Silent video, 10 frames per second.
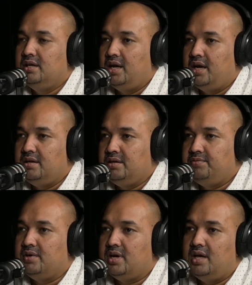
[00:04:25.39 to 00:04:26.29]
And
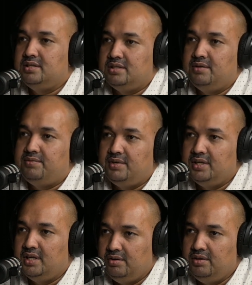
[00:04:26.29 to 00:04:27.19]
if your car's
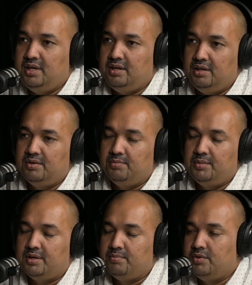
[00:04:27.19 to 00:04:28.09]
lifted, then you need even a
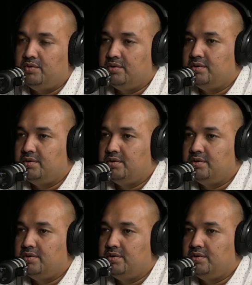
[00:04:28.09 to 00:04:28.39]
bit more